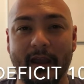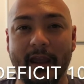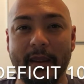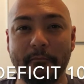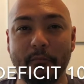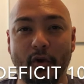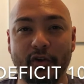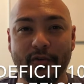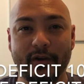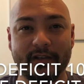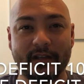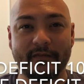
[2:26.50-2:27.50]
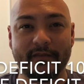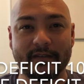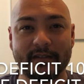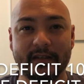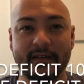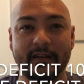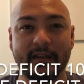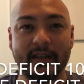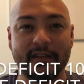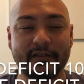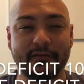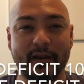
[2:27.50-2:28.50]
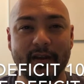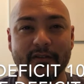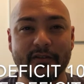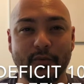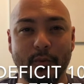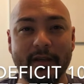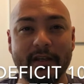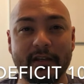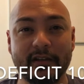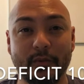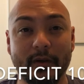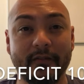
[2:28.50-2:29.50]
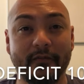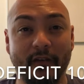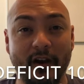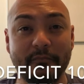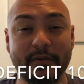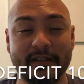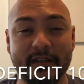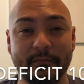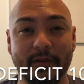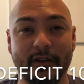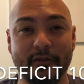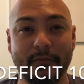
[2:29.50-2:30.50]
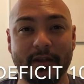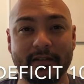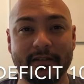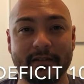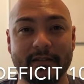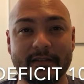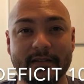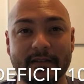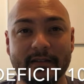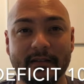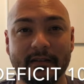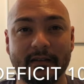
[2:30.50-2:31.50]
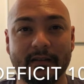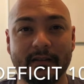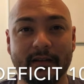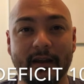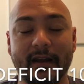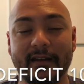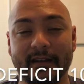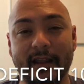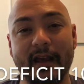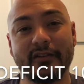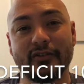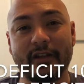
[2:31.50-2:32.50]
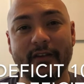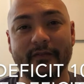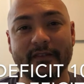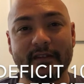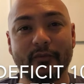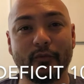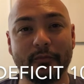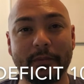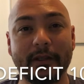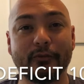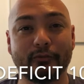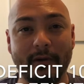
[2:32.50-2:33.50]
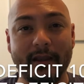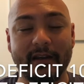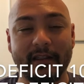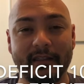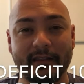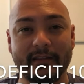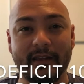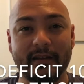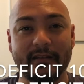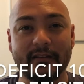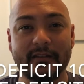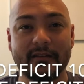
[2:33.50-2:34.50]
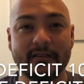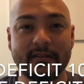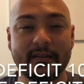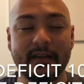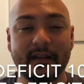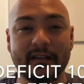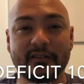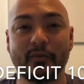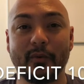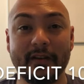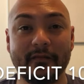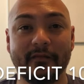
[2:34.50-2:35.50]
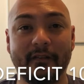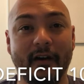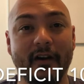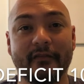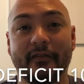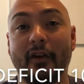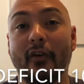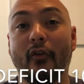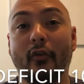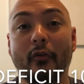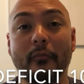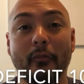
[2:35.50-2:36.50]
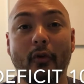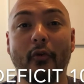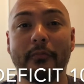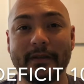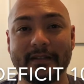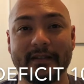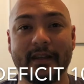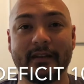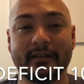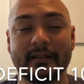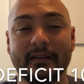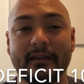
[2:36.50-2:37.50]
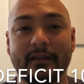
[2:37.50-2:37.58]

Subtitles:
A moderate deficit is around 20 to 25% below maintenance, and a large deficit would be greater than that, sitting at 25 or more percent